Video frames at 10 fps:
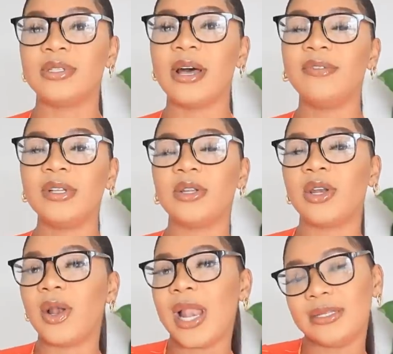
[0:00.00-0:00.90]
Zaful is an
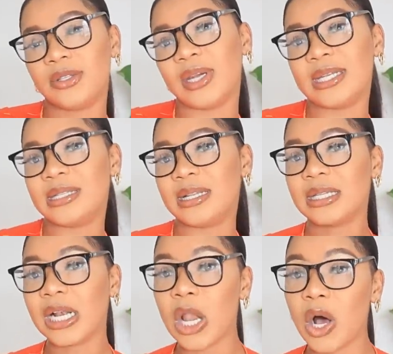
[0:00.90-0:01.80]
online store that sells
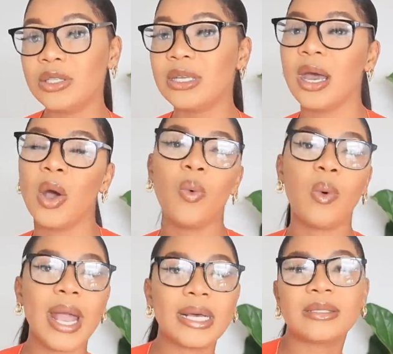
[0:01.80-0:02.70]
clothes,
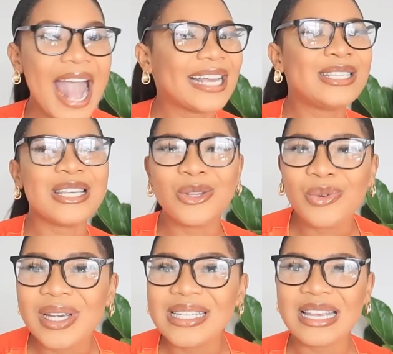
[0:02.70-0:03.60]
wigs,
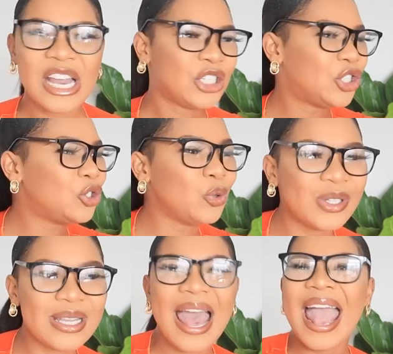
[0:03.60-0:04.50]
accessories, shoes,